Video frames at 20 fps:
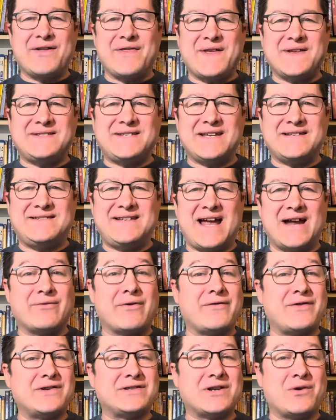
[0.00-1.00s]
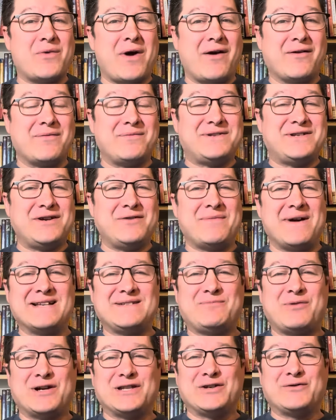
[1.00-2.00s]
This is Dan Reviews It. Welcome to my
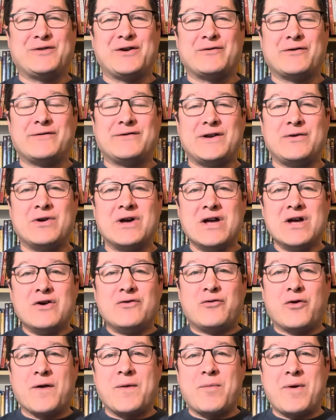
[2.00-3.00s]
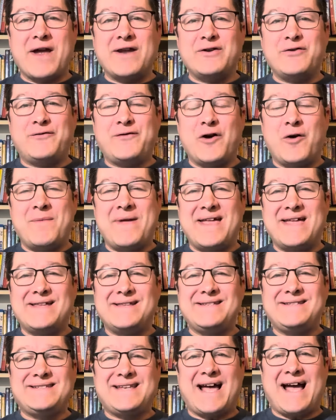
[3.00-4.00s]
spoiler-free review for the brand new film
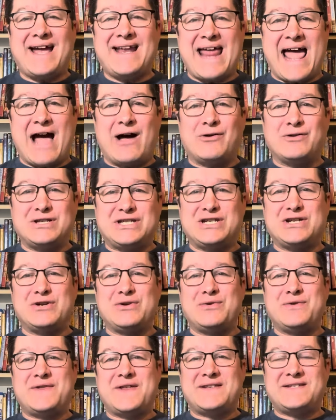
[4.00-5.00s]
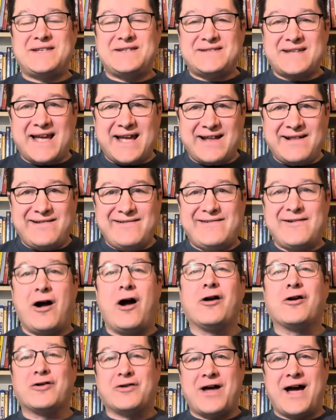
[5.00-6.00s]
Inside Out 2. This is a
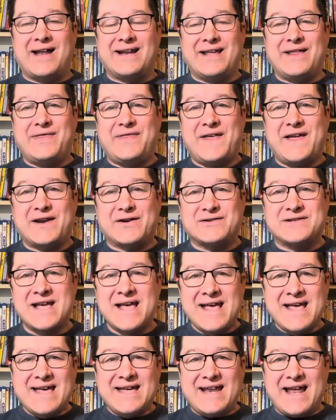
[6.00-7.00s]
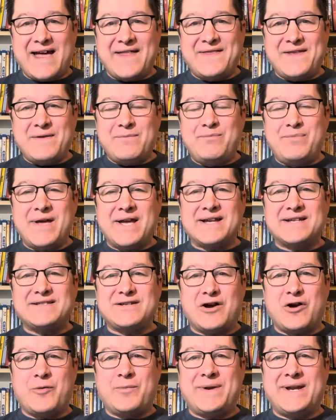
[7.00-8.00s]
juggernaut in theaters. It had the biggest
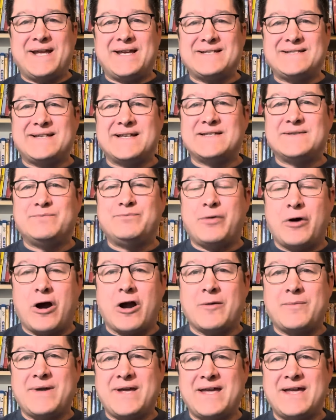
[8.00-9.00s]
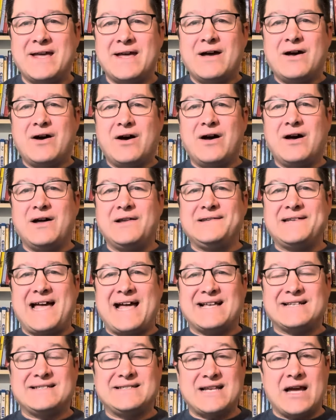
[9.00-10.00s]
opening since Barbie
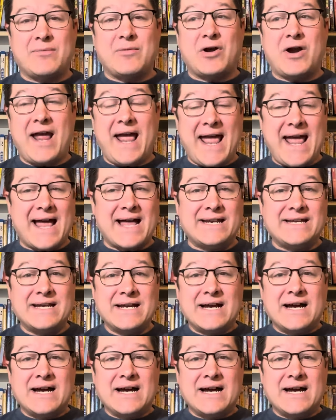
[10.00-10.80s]
last summer and